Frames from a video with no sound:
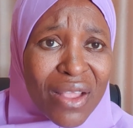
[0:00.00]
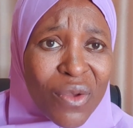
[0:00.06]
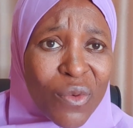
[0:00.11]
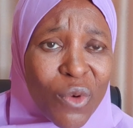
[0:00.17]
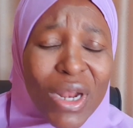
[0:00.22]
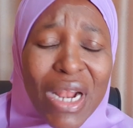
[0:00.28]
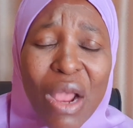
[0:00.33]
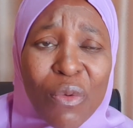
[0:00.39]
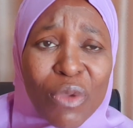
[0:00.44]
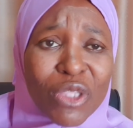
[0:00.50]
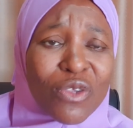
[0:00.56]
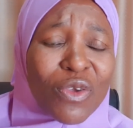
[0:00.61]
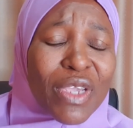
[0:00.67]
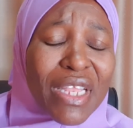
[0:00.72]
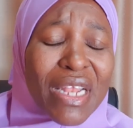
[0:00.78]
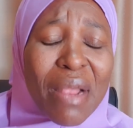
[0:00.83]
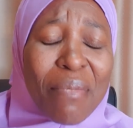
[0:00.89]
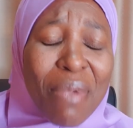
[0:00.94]
What are we
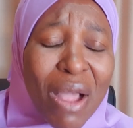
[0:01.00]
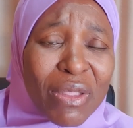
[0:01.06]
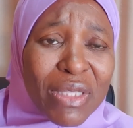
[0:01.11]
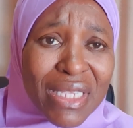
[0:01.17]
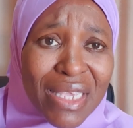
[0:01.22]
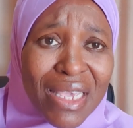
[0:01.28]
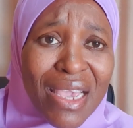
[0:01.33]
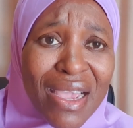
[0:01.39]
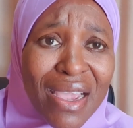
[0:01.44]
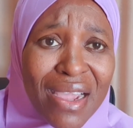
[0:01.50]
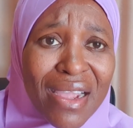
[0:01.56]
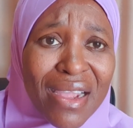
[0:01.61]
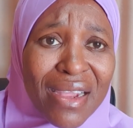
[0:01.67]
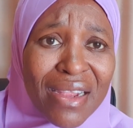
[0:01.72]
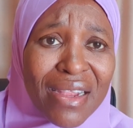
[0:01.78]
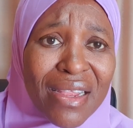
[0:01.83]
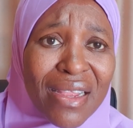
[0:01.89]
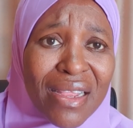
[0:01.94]
talking about here?